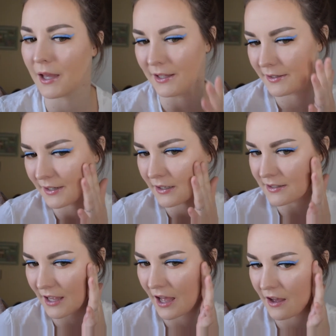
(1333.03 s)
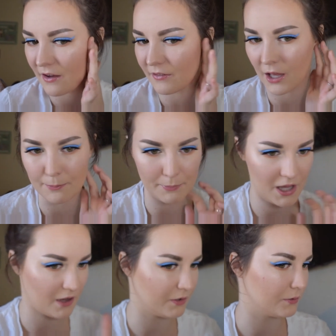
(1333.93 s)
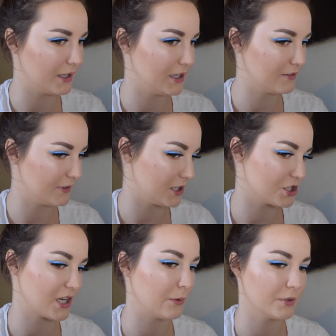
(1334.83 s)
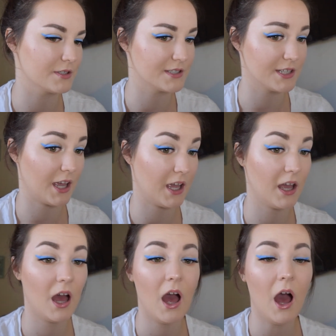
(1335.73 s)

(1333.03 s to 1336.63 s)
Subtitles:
It does have a bit of a radiant finish, I would say.